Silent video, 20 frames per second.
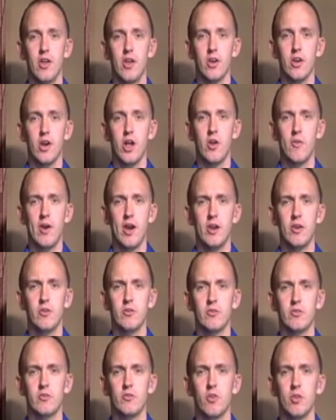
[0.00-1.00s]

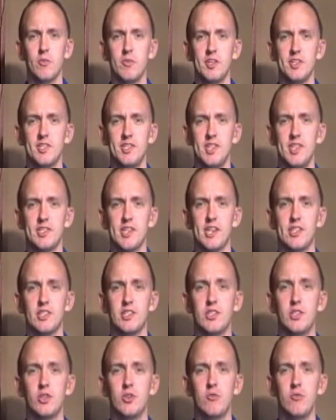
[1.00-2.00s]
Colorado normally sees less
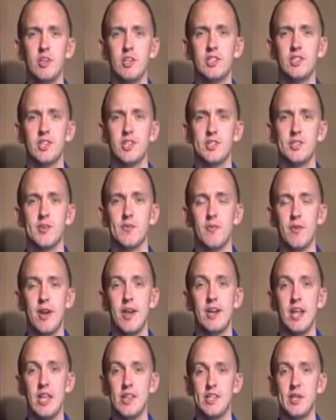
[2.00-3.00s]
than 2 inches of
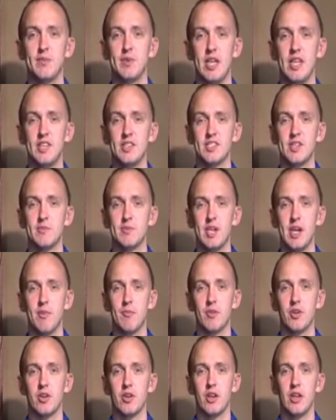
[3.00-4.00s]
rain in
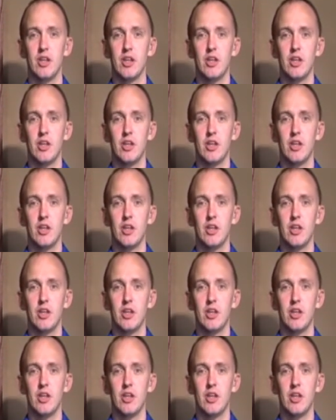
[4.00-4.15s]
September,